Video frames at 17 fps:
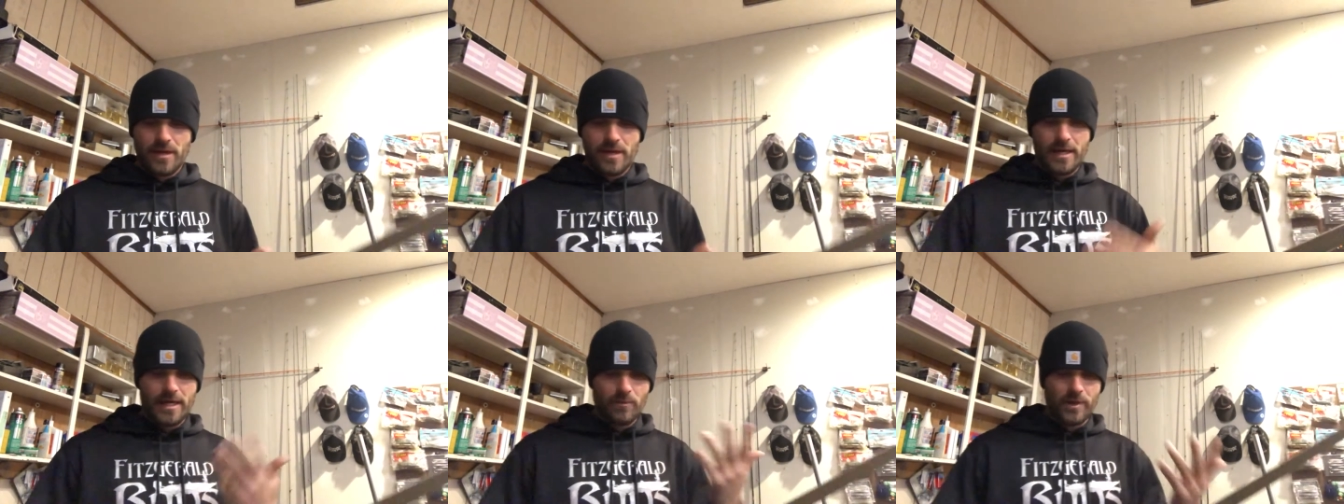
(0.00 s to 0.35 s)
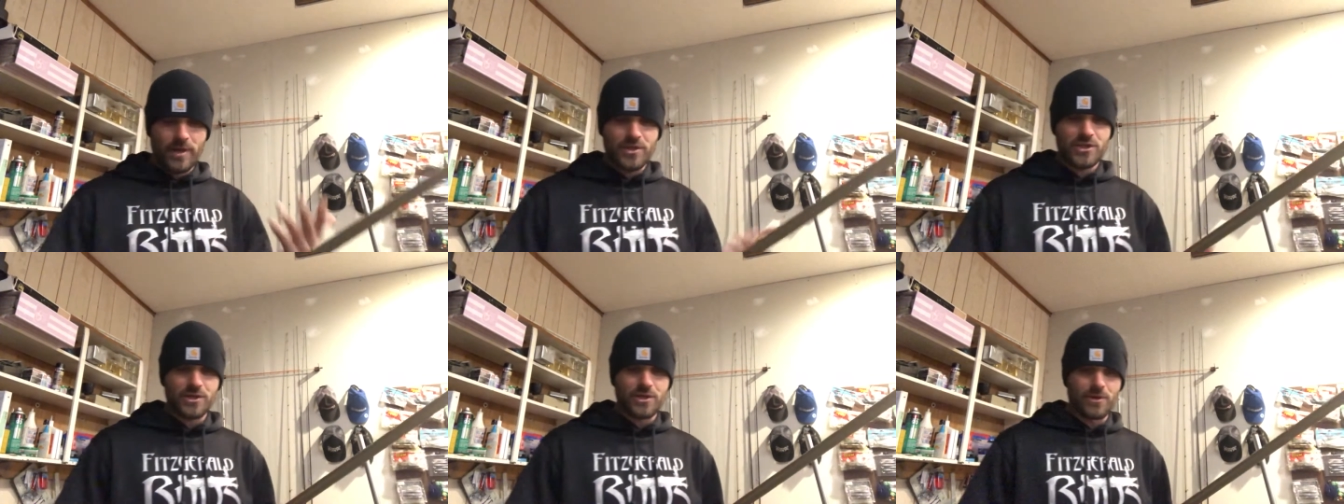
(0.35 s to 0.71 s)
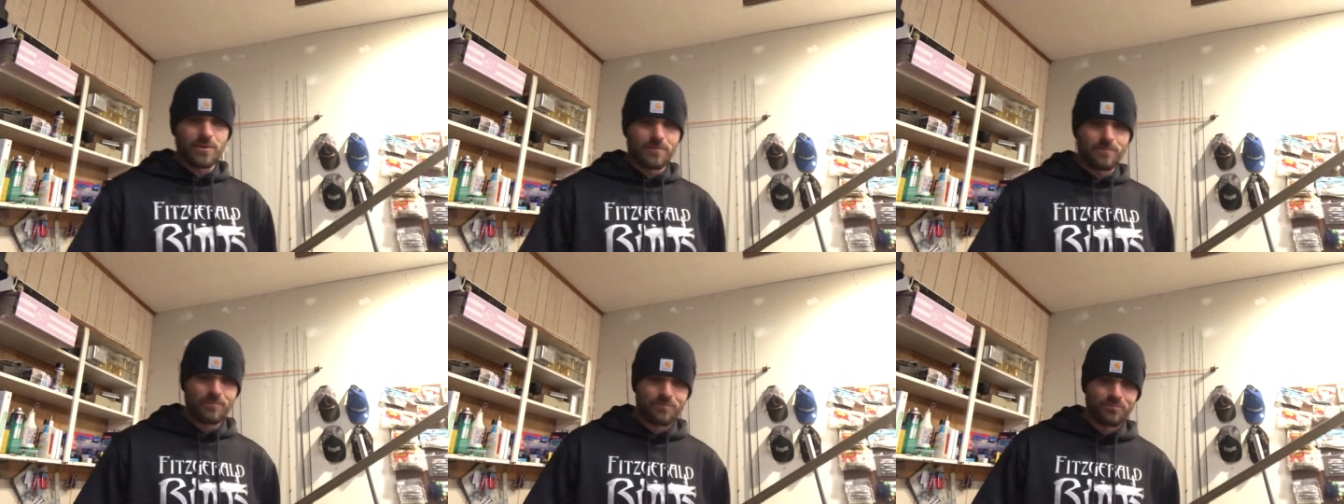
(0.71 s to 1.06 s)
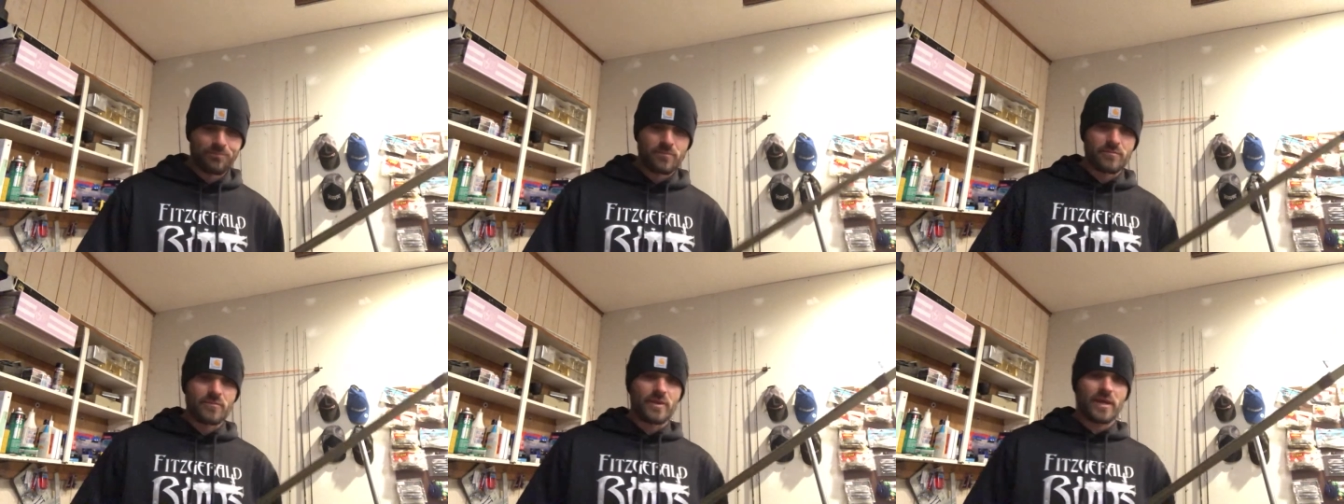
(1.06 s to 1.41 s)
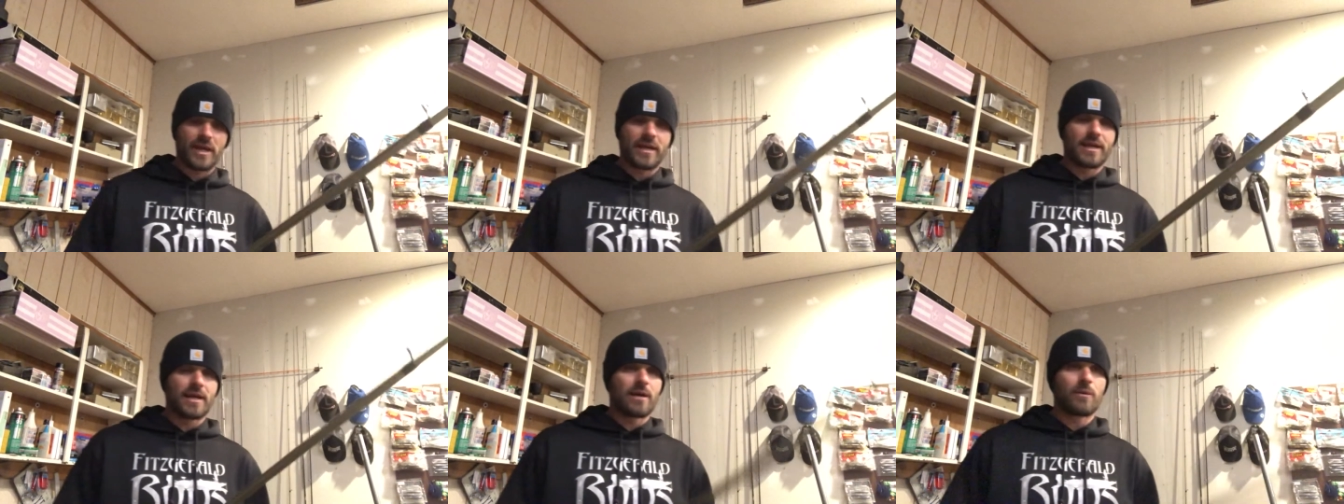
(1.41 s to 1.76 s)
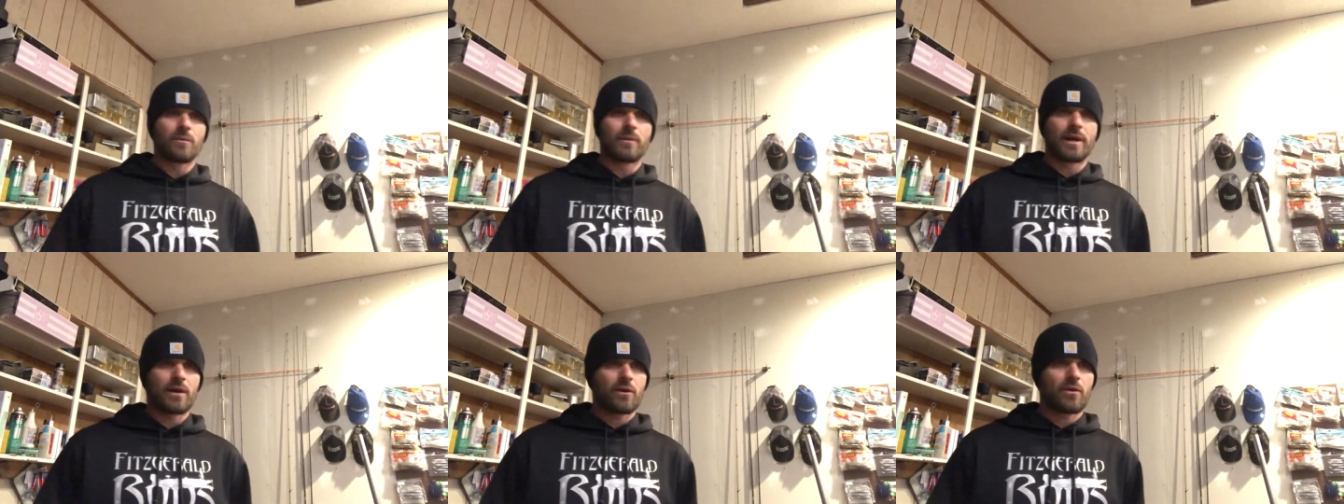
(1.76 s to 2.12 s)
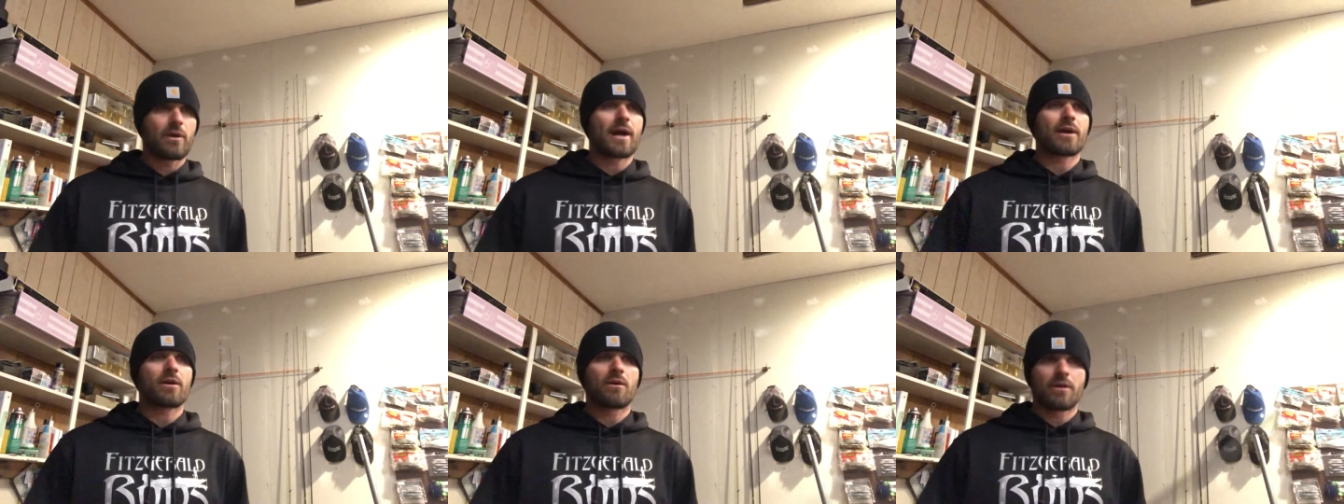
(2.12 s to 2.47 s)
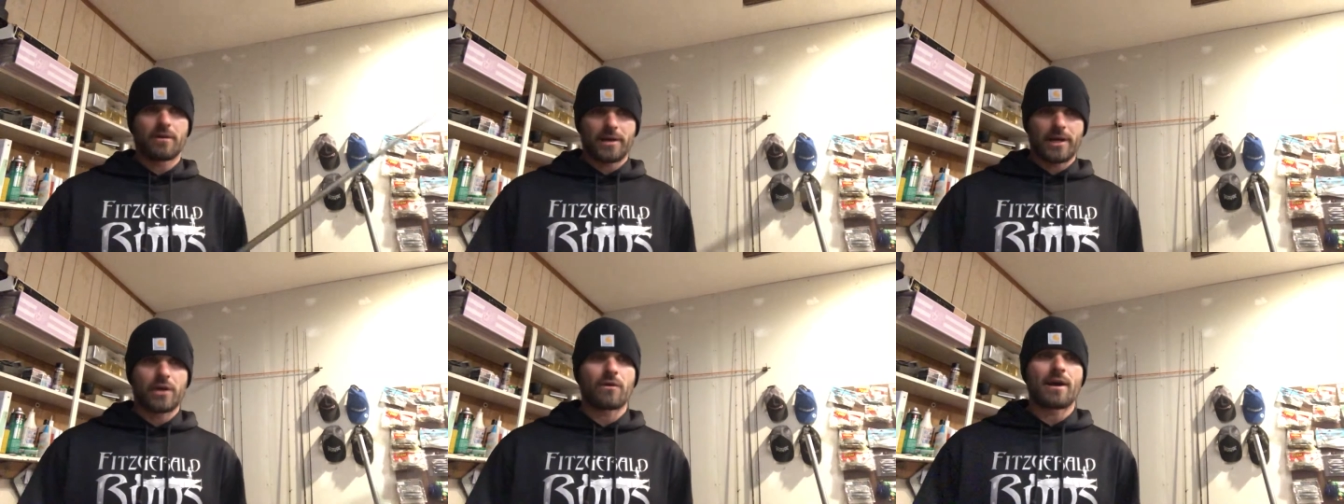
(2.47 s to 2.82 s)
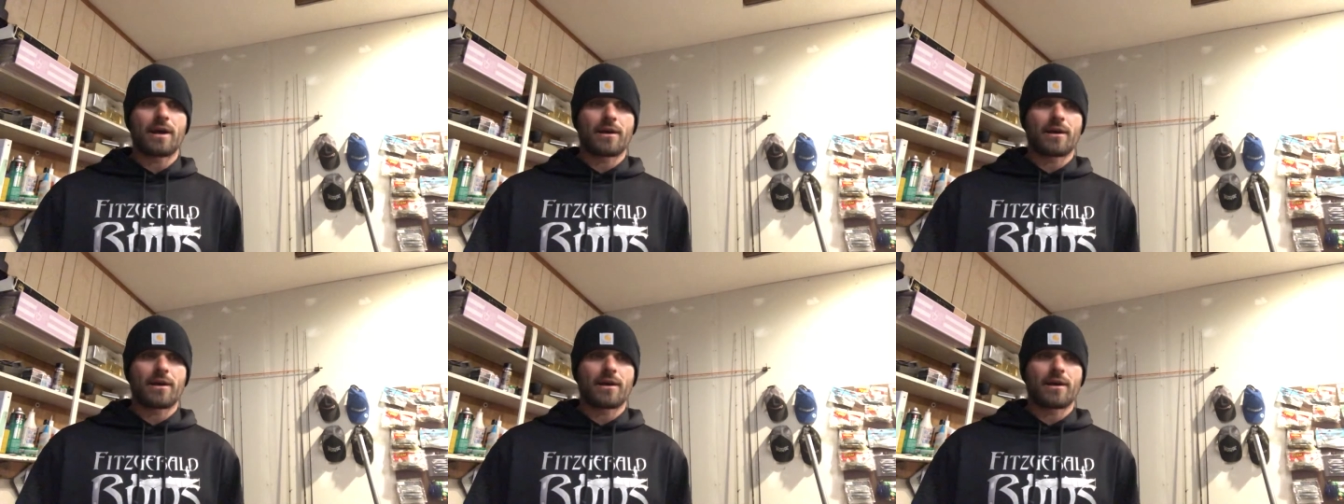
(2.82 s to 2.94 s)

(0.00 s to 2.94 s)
8 ratio. And when I crack on it, I